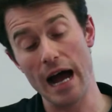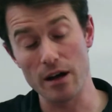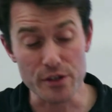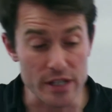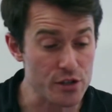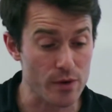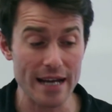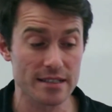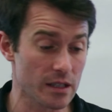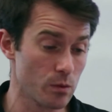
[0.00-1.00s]
how they're
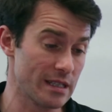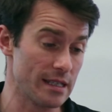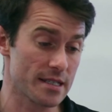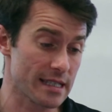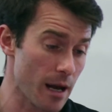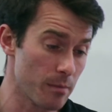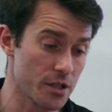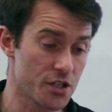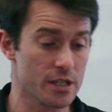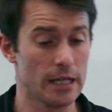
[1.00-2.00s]
interacting with the
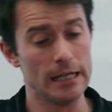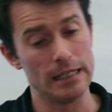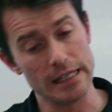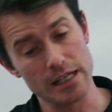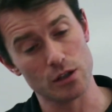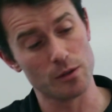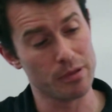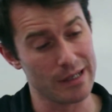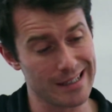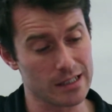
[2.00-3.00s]
established legal,
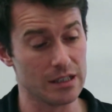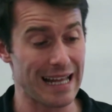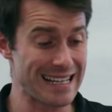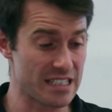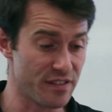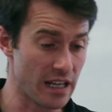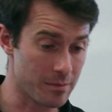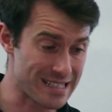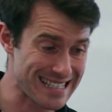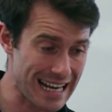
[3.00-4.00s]
political, and
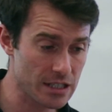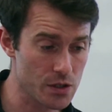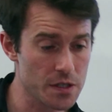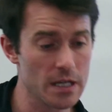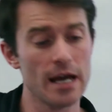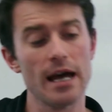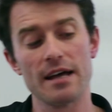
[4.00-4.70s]
development sectors,